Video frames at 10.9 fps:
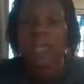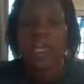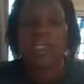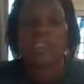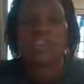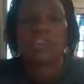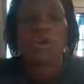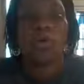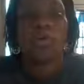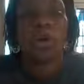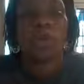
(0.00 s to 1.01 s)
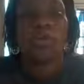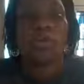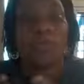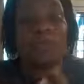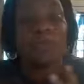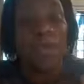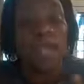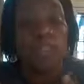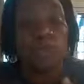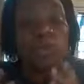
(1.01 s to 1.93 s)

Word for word: And so uh, you can find,